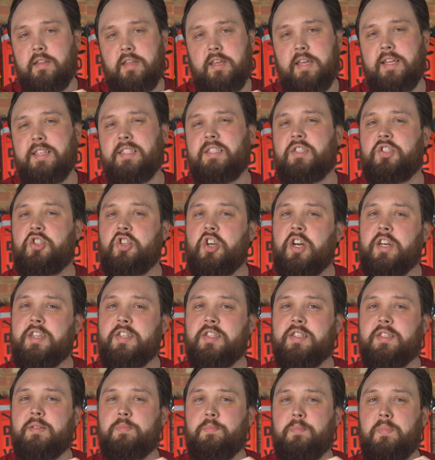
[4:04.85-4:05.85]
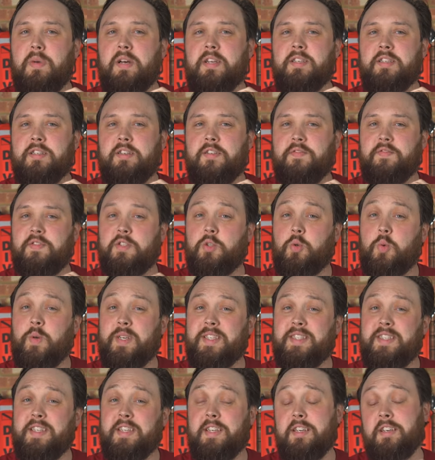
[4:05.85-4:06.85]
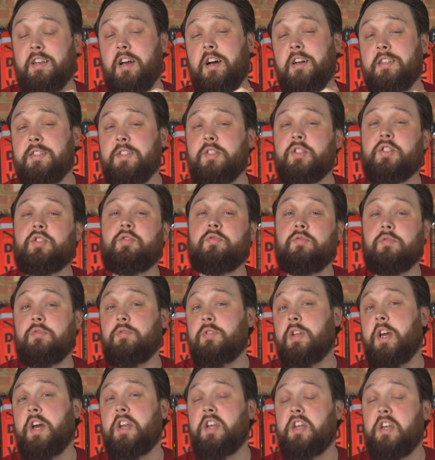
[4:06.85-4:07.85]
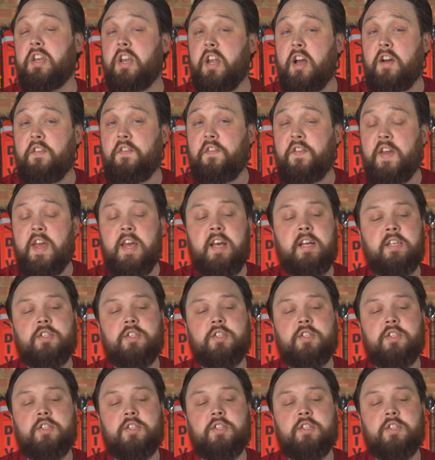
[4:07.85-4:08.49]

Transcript: it just must have twisted and unscrewed enough